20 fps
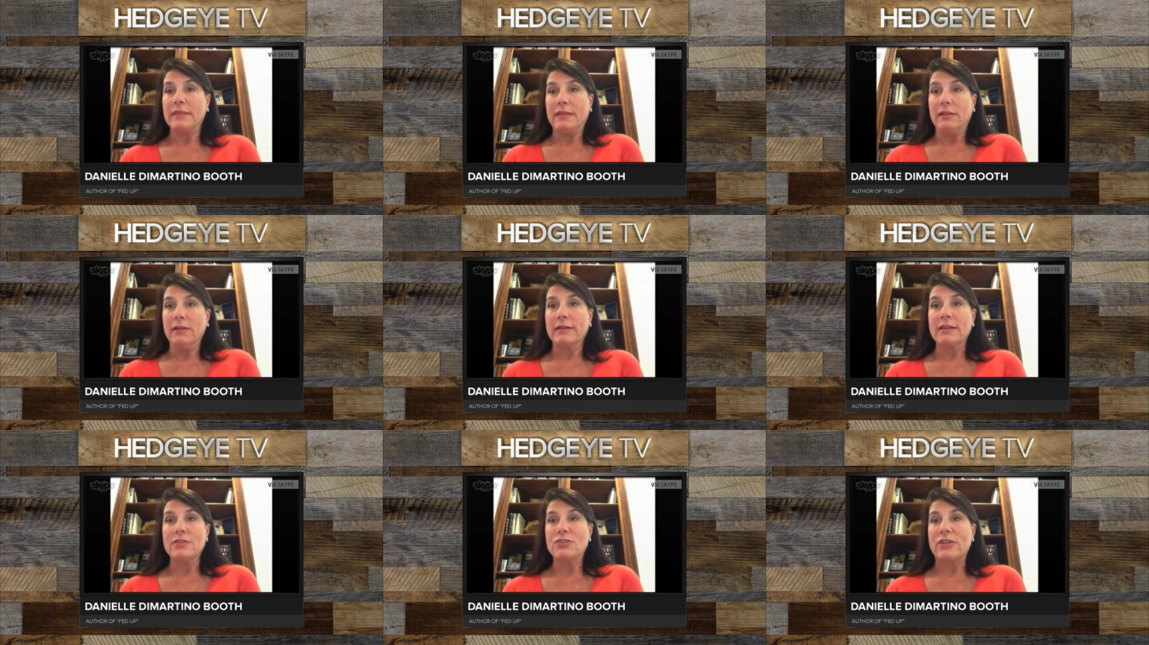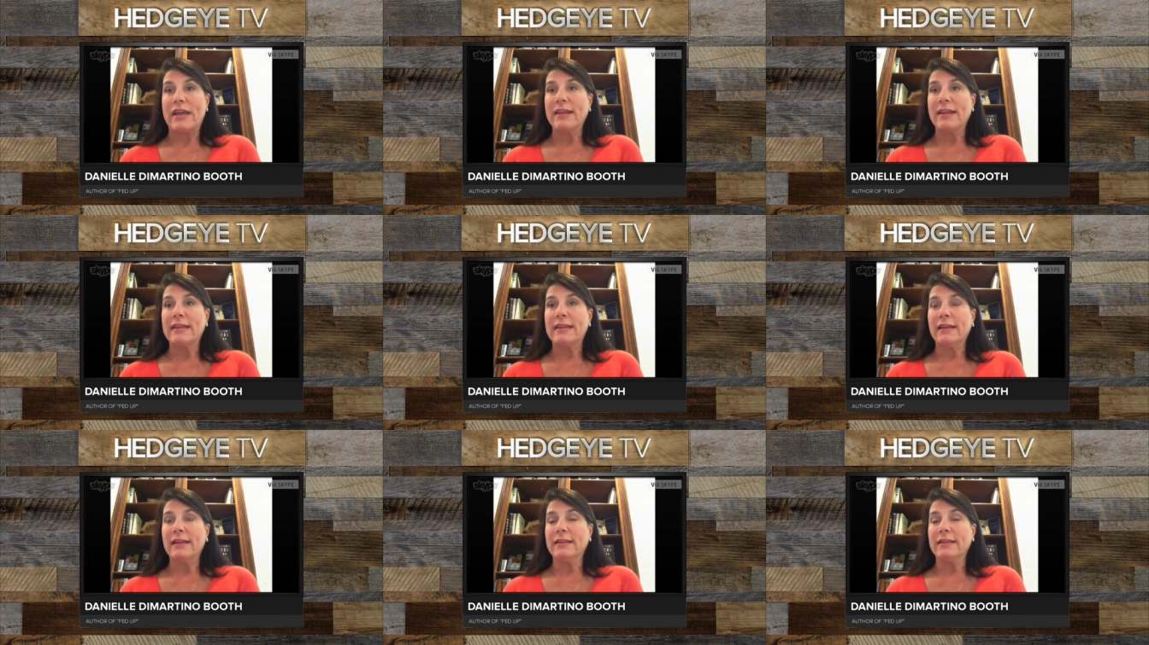Look,
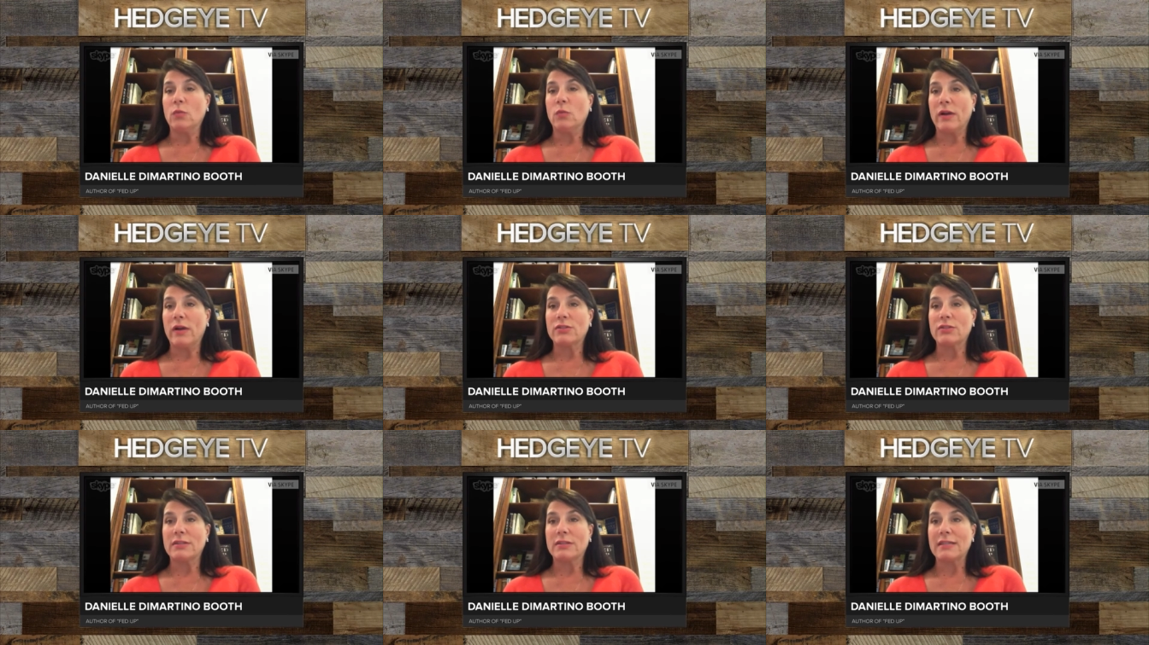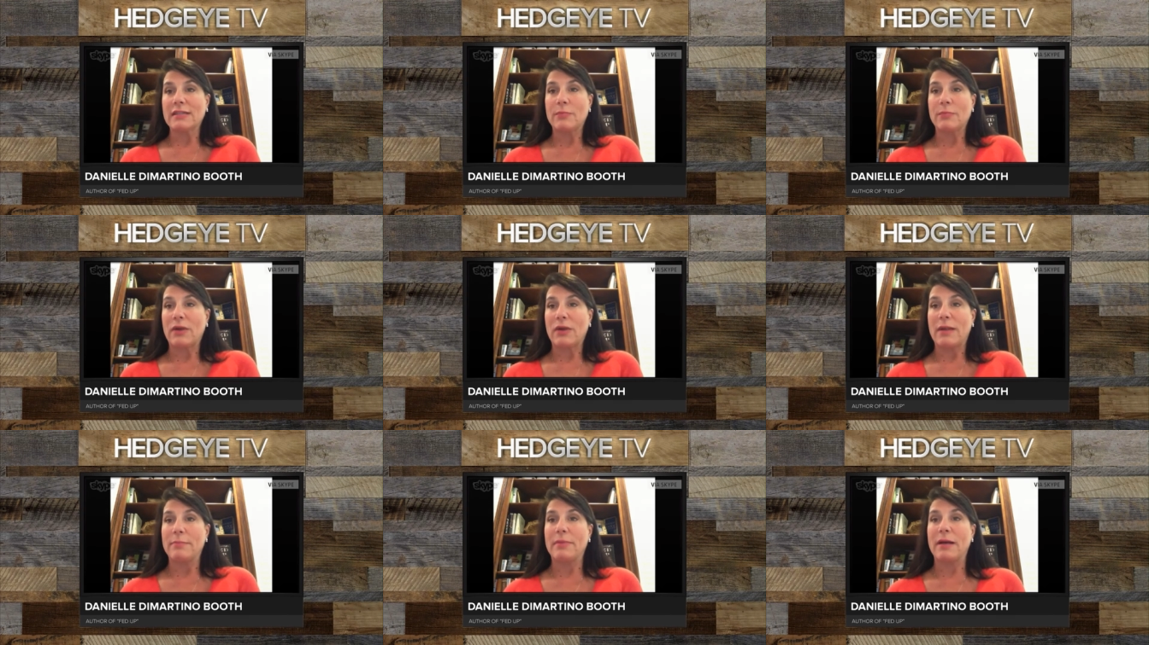Janet Yellen watched the
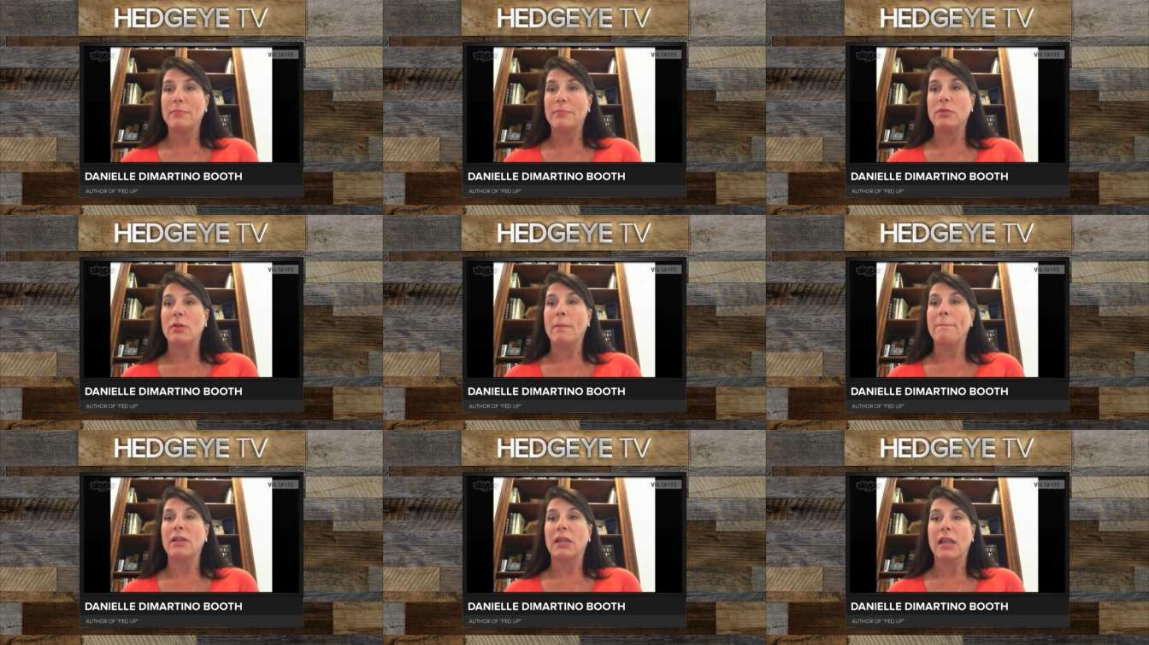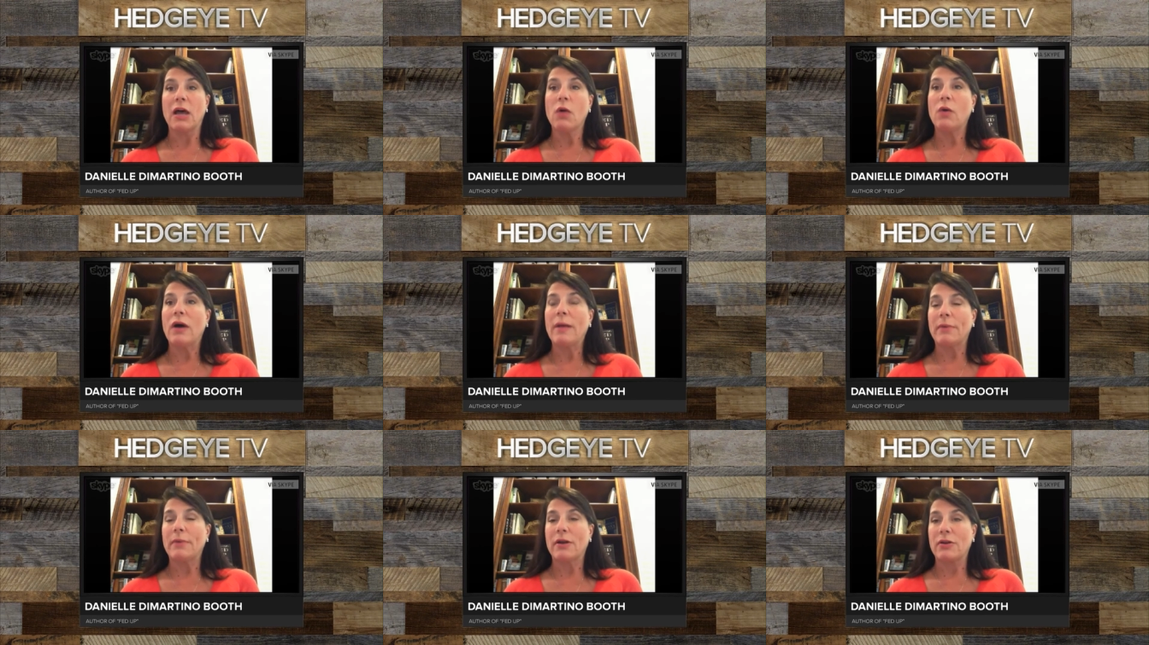subprime bubble
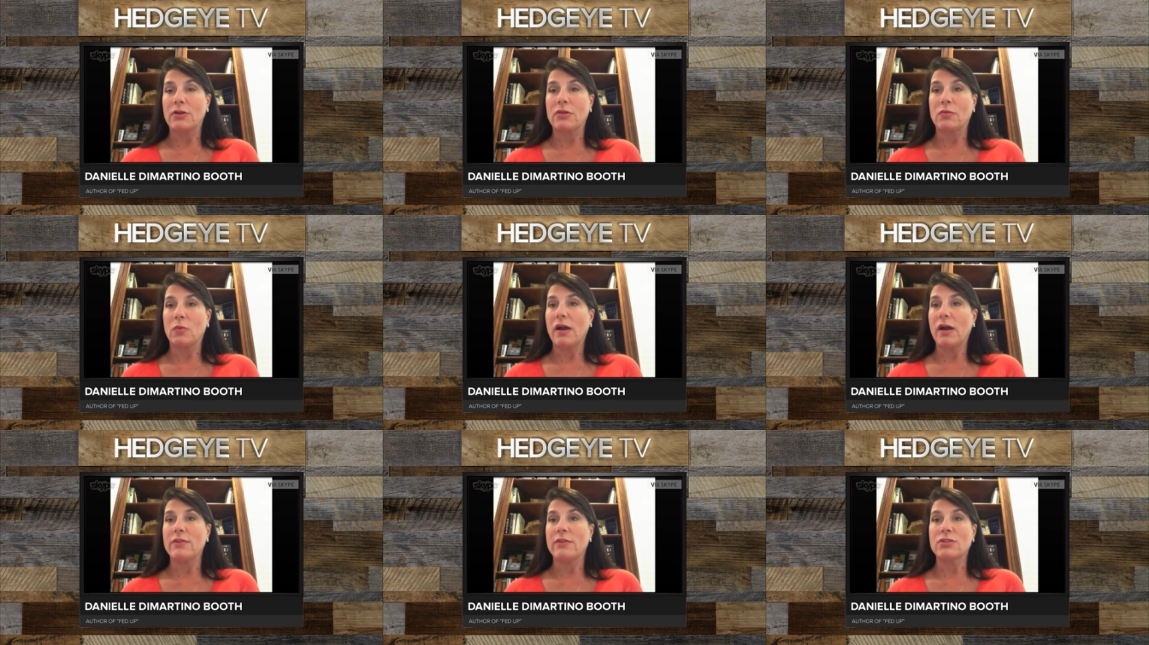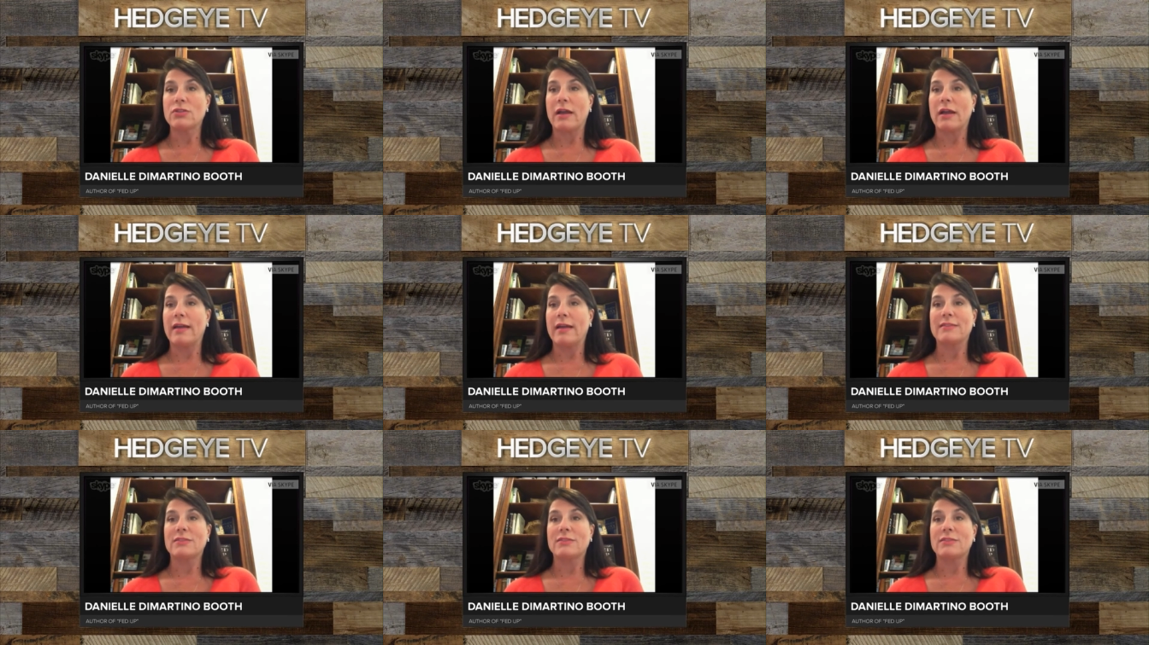blow up on her watch.